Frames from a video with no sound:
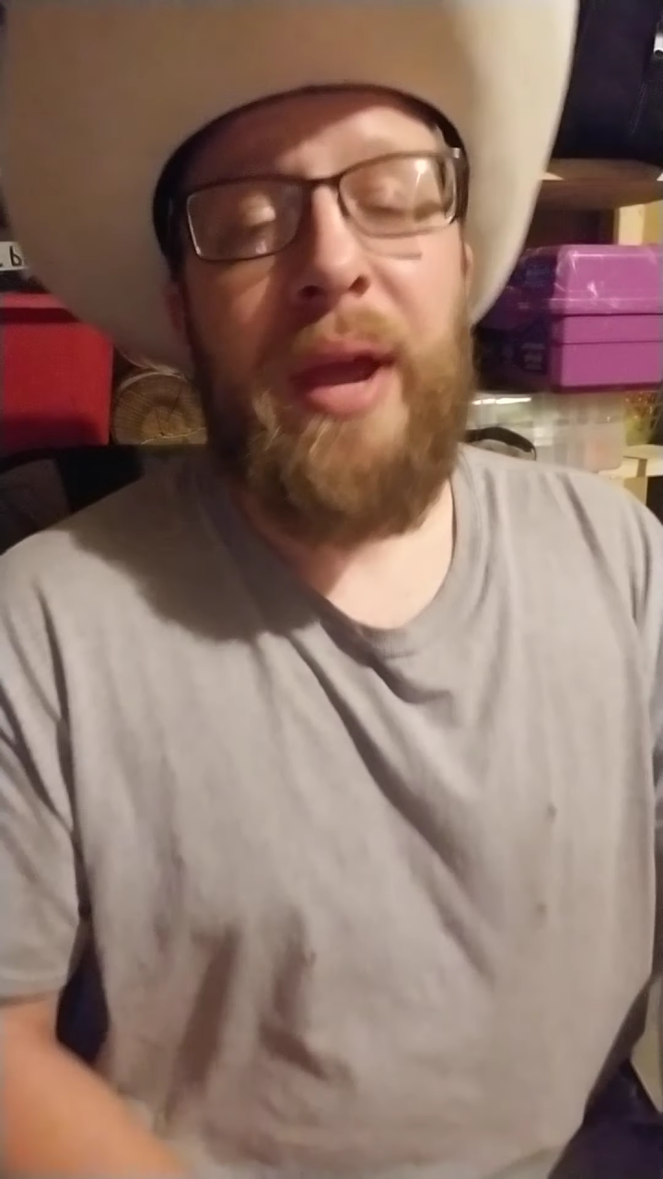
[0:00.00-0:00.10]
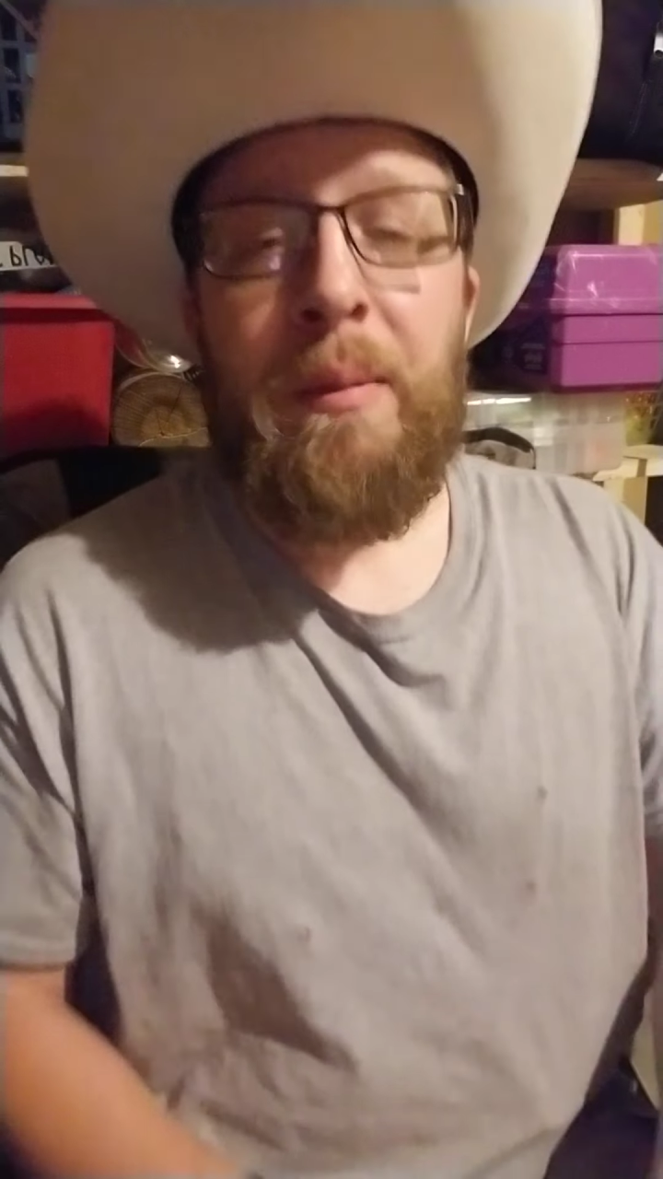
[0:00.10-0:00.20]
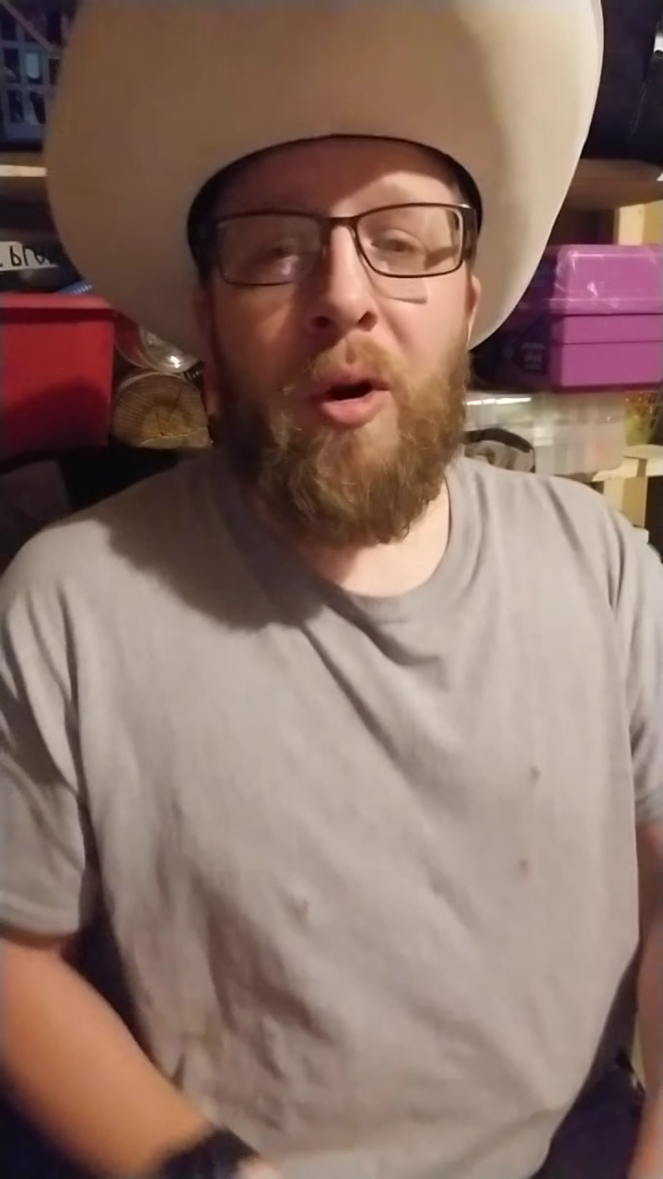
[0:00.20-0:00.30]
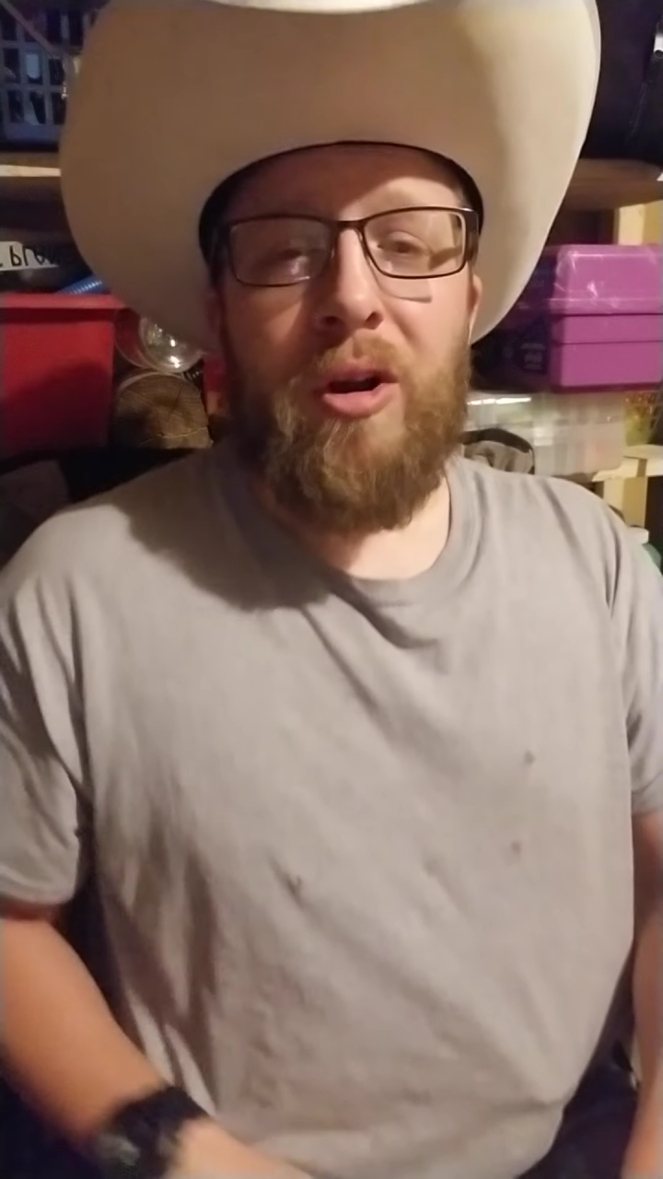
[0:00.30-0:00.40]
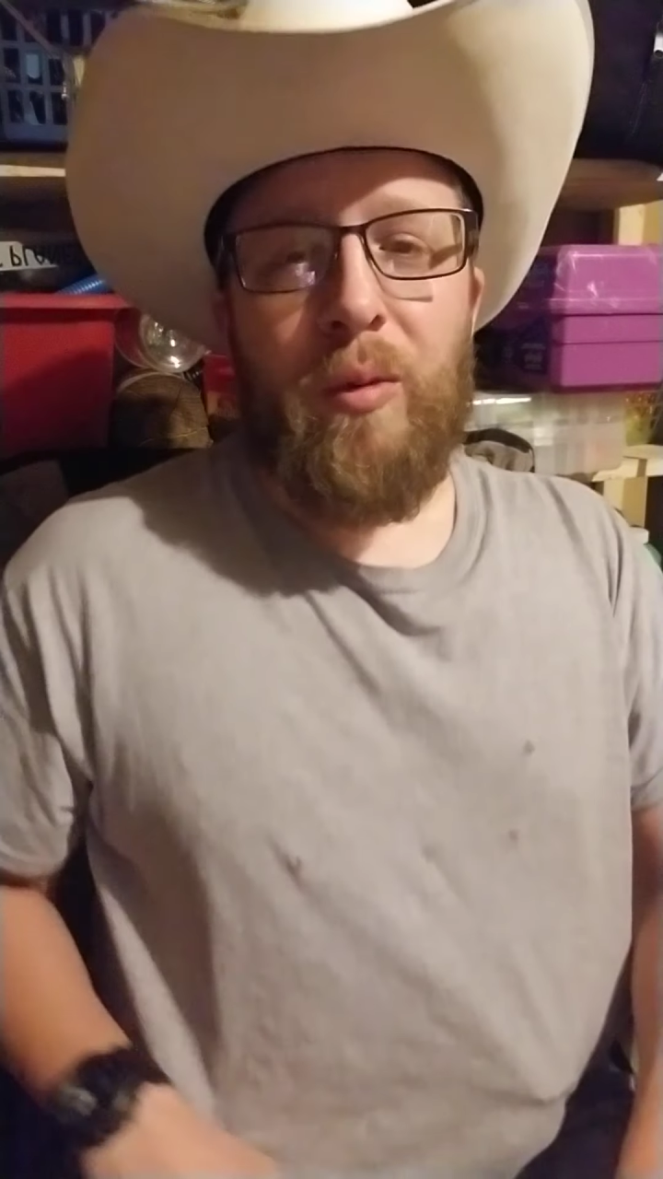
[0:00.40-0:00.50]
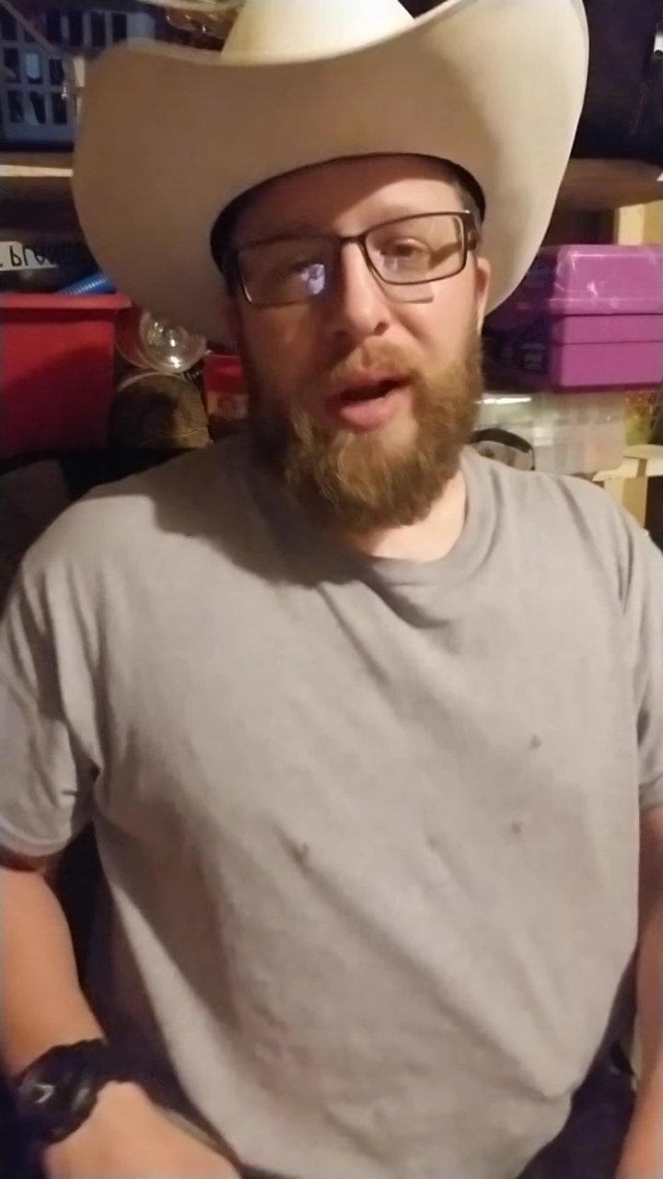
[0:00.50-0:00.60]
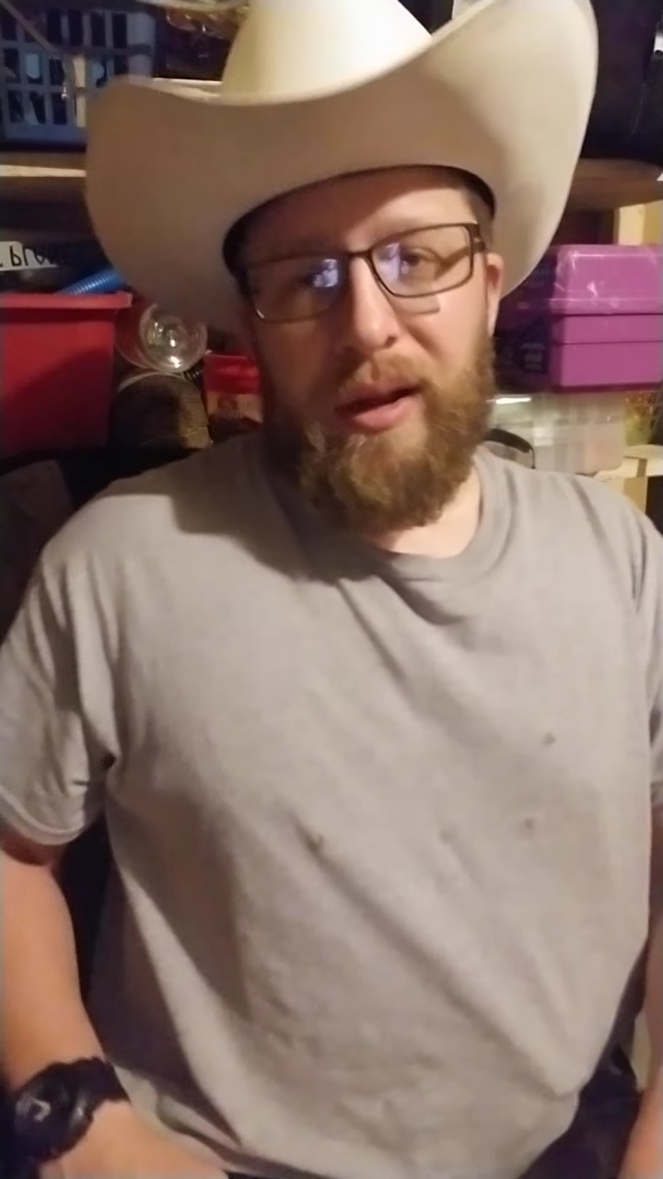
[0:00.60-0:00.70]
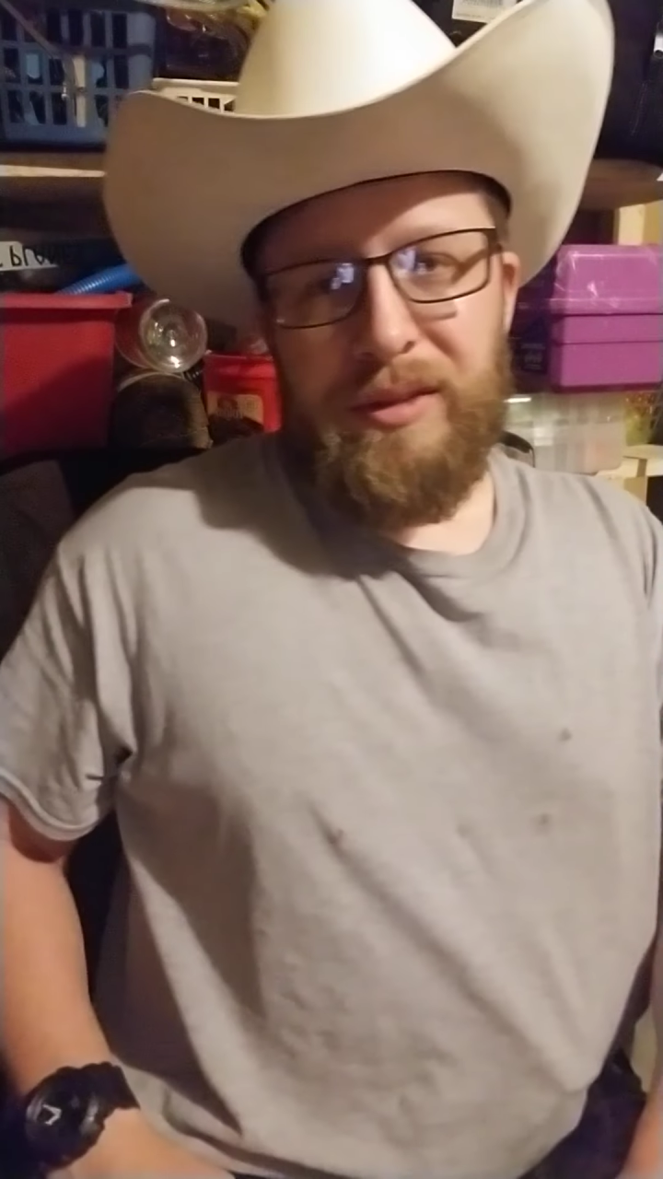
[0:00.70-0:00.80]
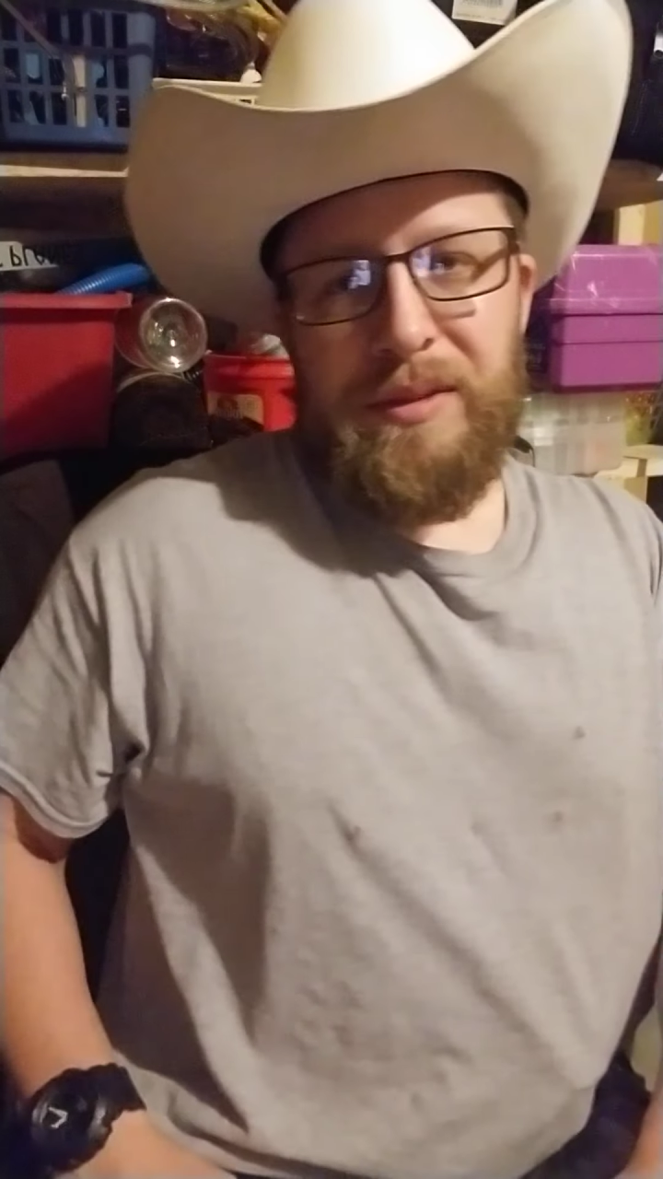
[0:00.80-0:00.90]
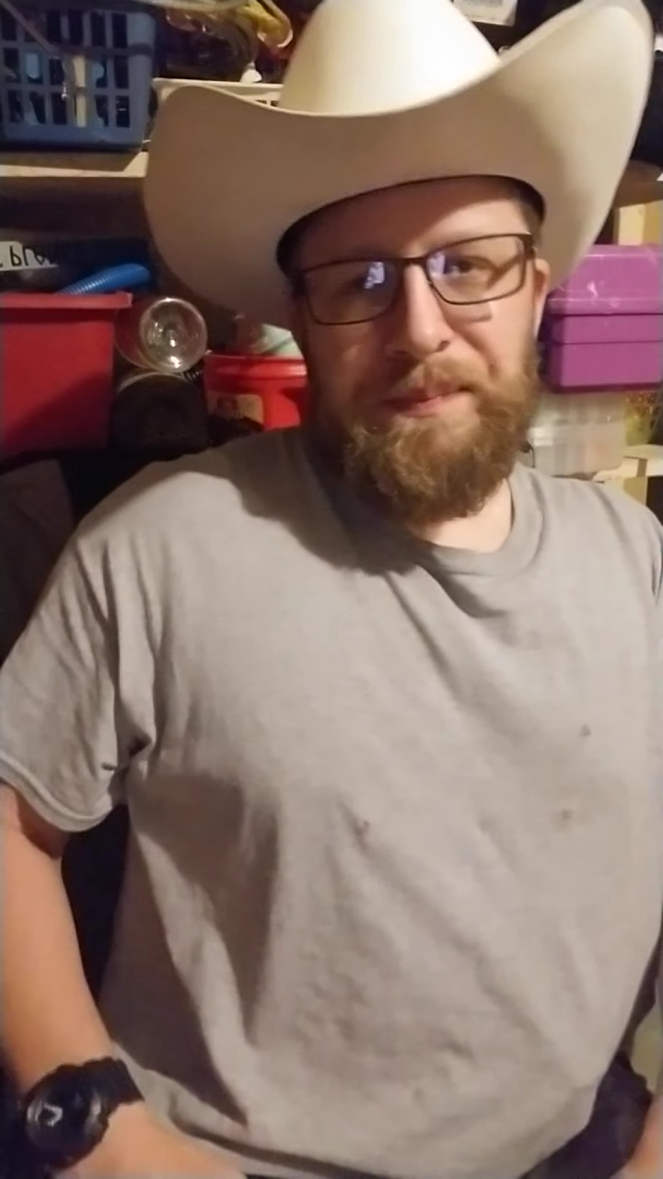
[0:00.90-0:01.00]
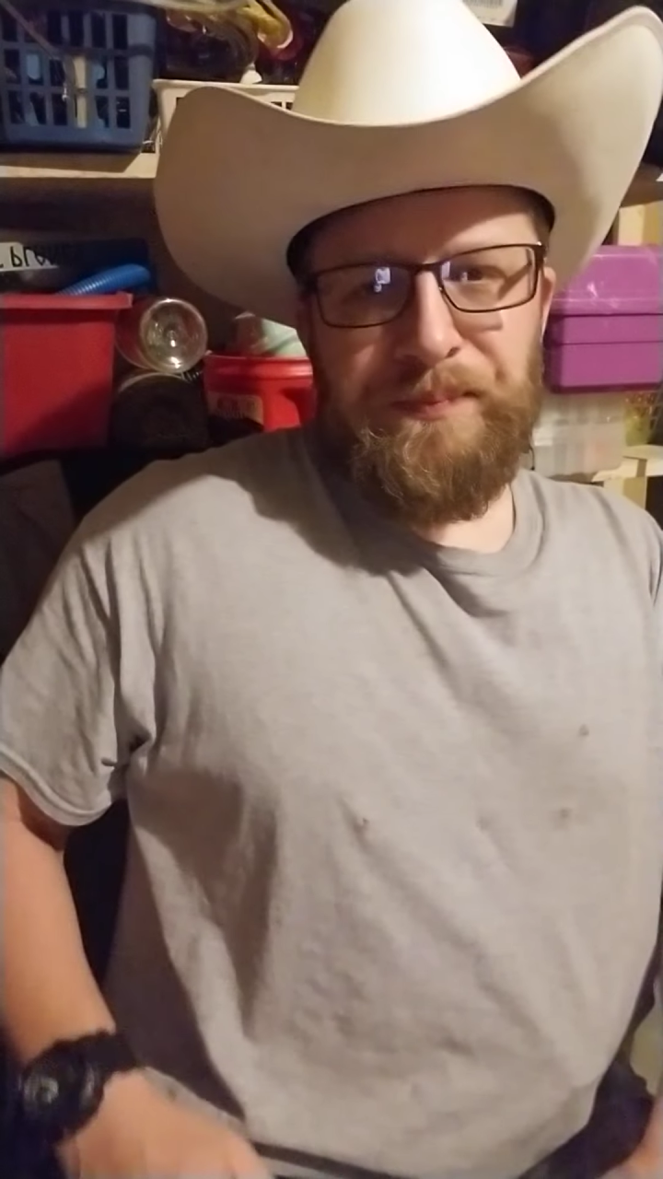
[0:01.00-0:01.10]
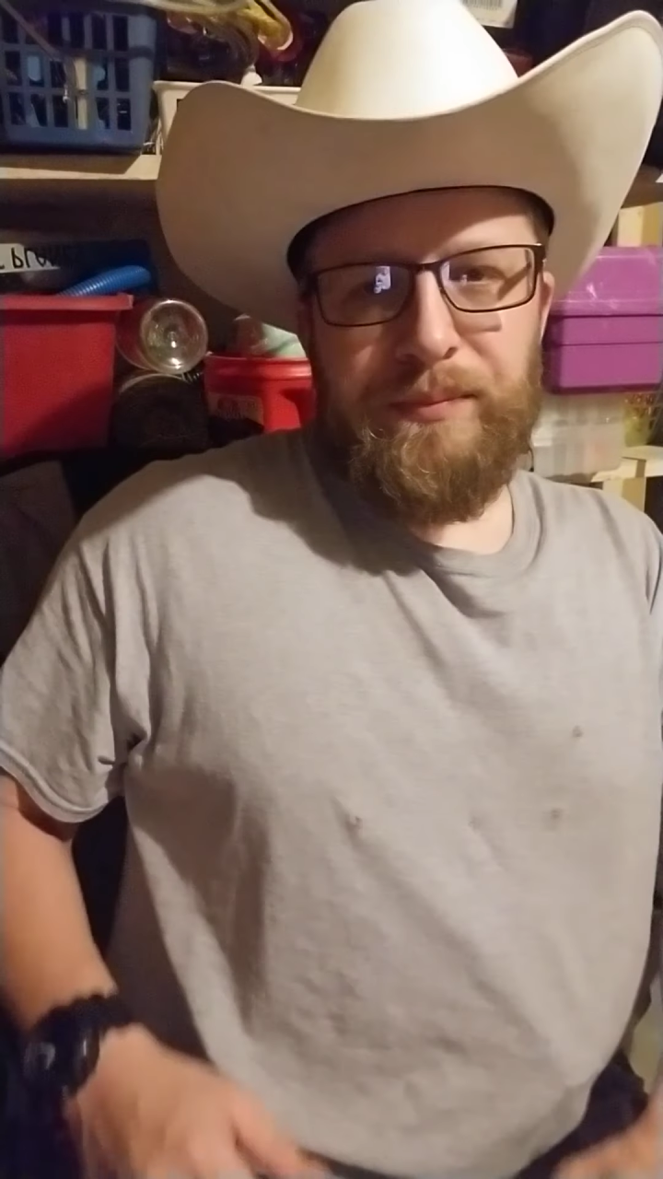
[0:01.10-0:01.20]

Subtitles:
paint marker rounds.